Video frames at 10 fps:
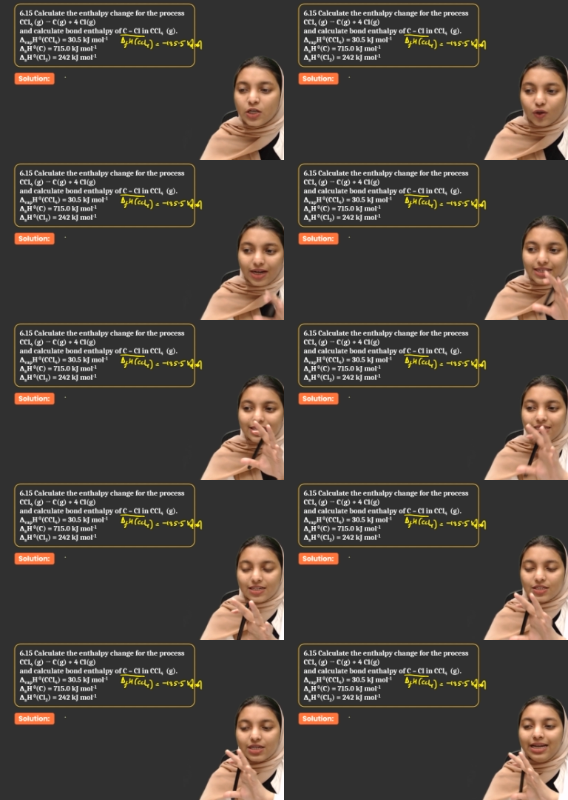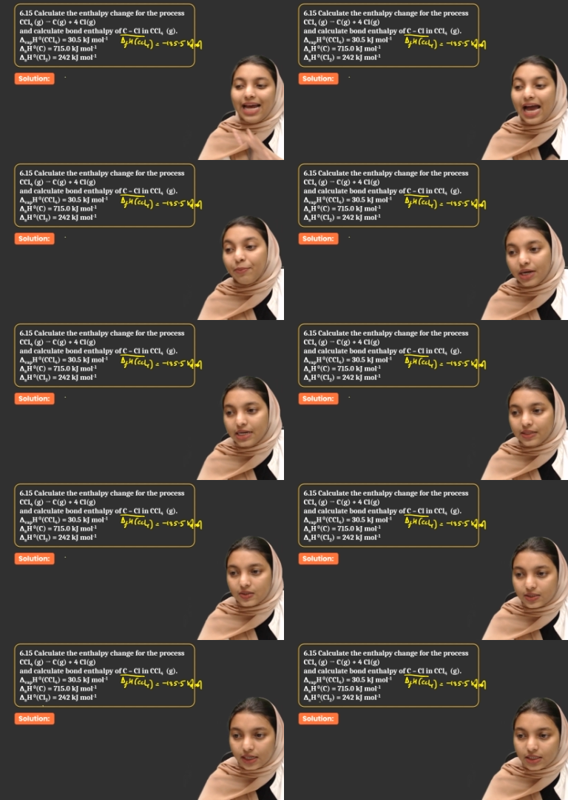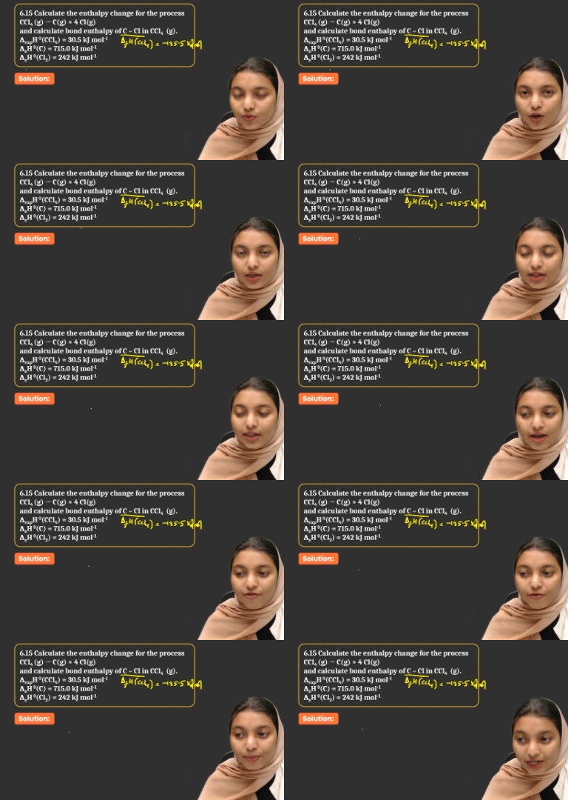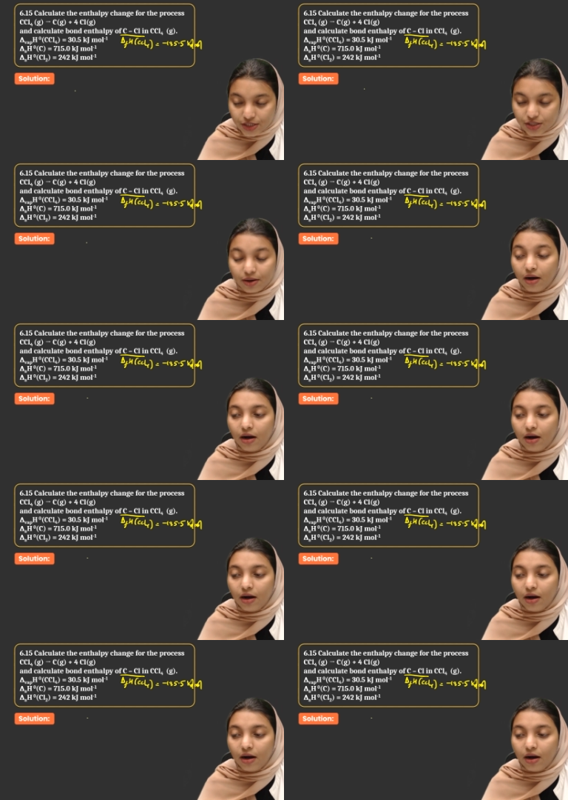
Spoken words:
So, let's just elaborate these things what they have meant